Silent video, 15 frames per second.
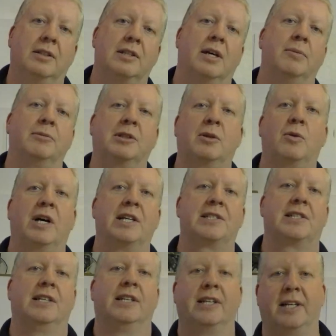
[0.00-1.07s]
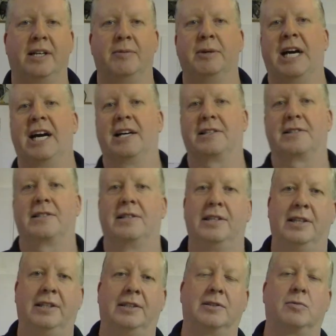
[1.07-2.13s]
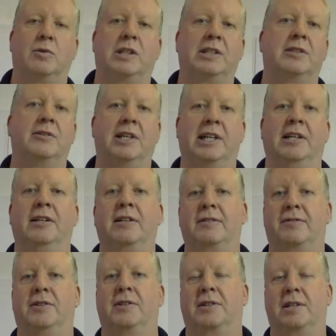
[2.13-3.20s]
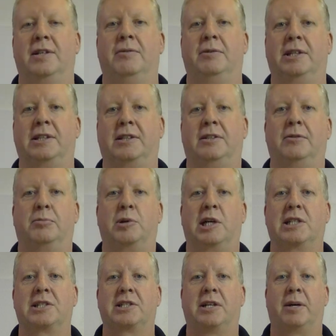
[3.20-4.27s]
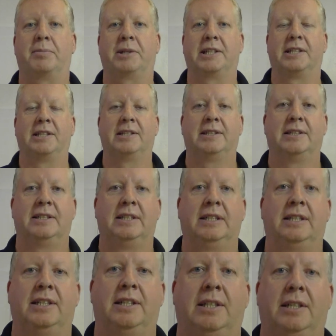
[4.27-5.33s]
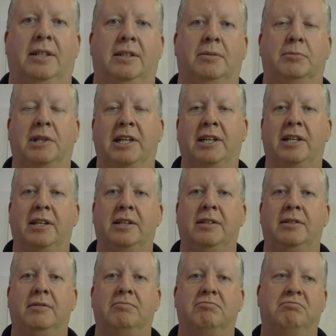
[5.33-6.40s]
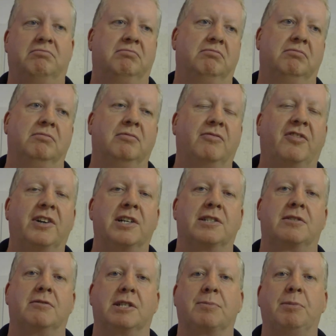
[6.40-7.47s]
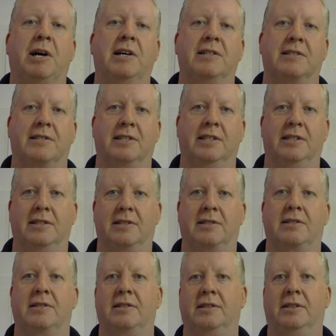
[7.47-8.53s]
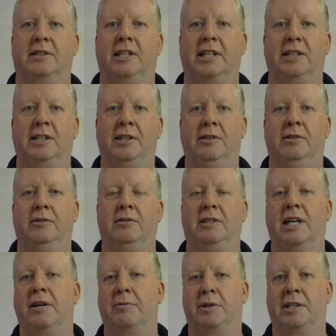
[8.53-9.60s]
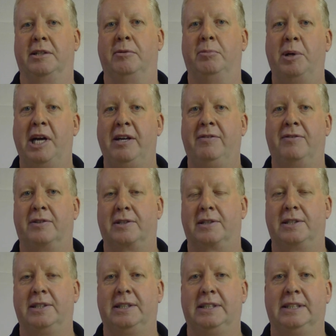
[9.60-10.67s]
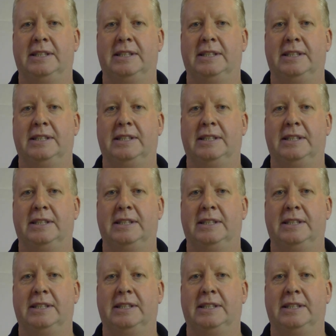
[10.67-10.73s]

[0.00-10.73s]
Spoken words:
A common question that I'm asked is, what do I look for when I go brush shopping? My first response is that you get what you pay for,